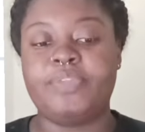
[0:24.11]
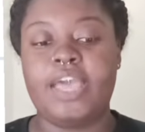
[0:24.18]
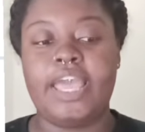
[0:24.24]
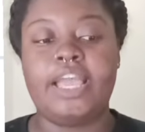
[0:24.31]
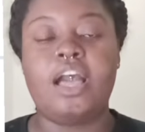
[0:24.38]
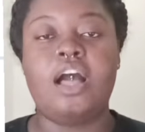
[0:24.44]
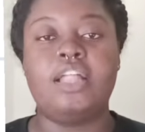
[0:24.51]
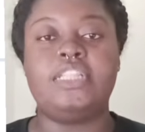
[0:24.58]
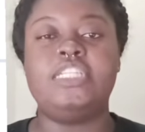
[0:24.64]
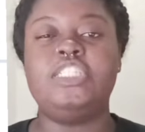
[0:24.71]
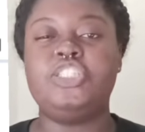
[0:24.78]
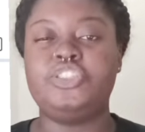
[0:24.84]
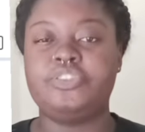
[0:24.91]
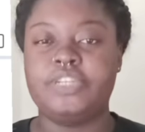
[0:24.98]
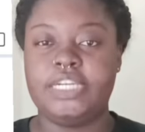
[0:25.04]
I caught
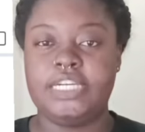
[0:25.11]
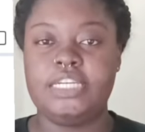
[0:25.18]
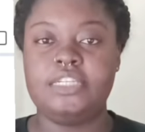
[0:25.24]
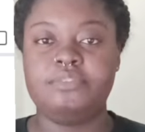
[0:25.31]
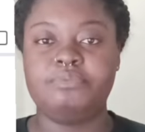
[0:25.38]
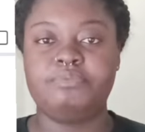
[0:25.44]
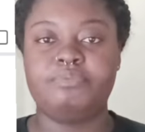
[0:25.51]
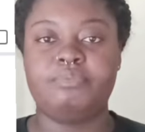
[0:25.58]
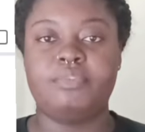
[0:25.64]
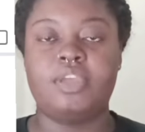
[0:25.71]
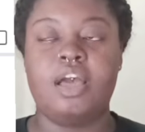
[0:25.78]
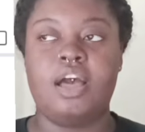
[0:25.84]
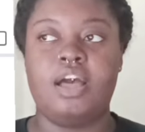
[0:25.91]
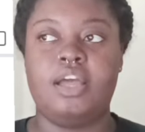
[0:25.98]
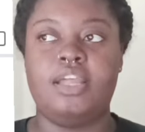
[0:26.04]
this trade
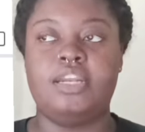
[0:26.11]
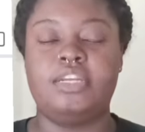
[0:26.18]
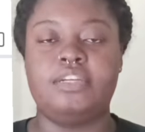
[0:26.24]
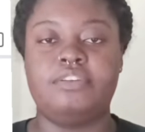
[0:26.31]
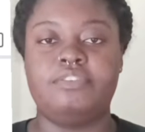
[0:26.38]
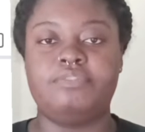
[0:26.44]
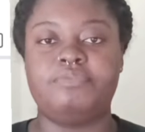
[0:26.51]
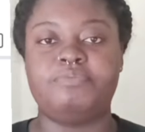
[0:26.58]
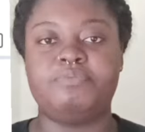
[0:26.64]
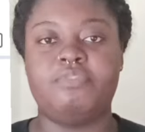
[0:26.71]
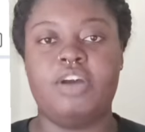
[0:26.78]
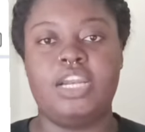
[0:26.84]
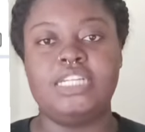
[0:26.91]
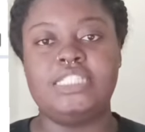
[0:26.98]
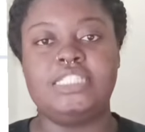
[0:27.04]
on
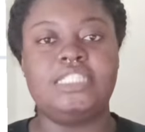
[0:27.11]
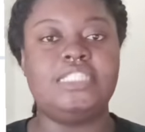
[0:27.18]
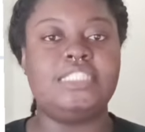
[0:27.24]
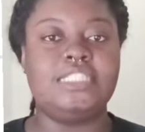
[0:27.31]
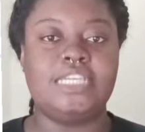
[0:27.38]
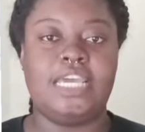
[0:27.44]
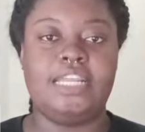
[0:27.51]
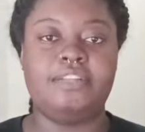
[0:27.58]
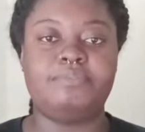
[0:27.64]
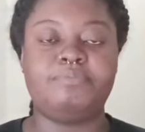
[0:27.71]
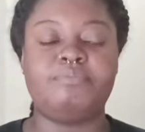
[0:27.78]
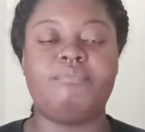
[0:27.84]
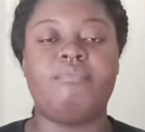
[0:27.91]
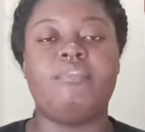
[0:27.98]
volatility 10,